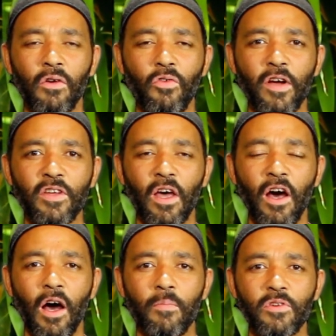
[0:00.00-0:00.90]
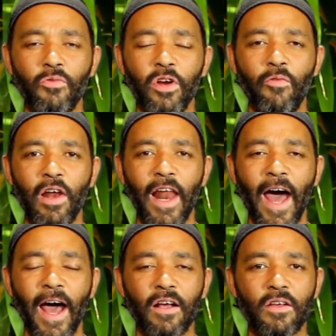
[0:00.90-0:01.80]
Rising up, so really
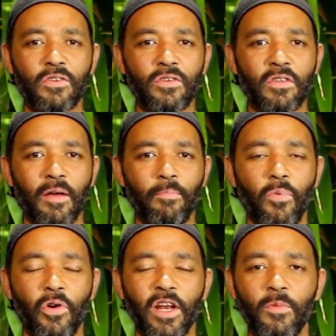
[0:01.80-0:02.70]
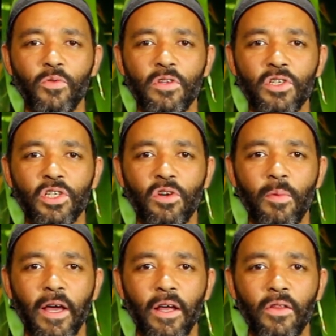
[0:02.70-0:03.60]
relax that point in between the shoulder
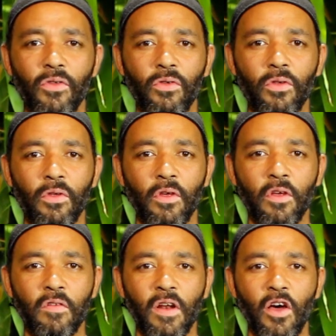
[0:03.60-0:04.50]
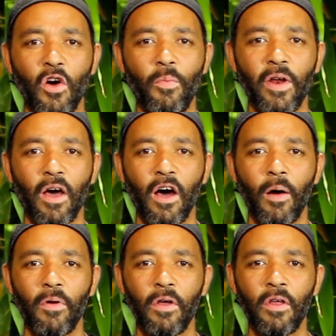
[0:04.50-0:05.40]
blades, opening
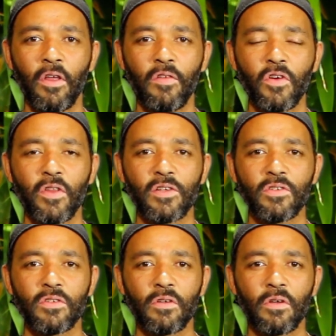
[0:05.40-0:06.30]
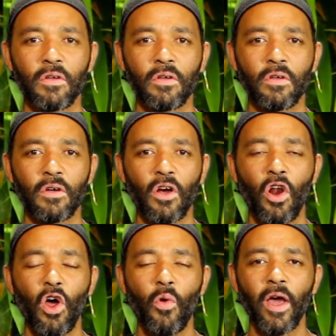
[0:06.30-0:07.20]
up. Feel this
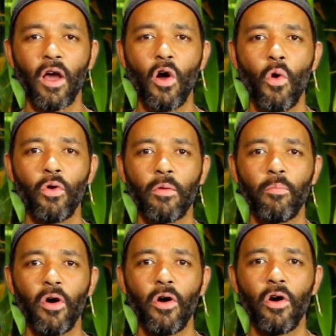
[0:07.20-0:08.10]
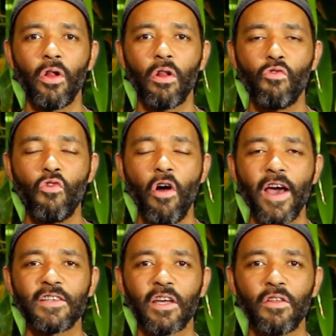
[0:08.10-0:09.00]
glowing golden pearl
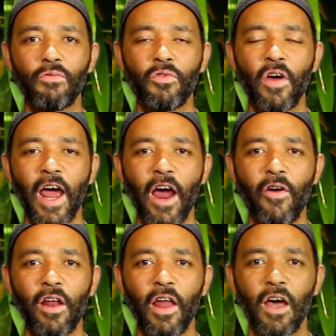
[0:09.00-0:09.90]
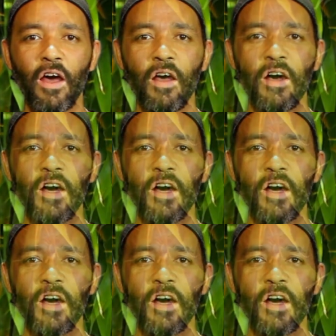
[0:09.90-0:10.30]
rising through that area like a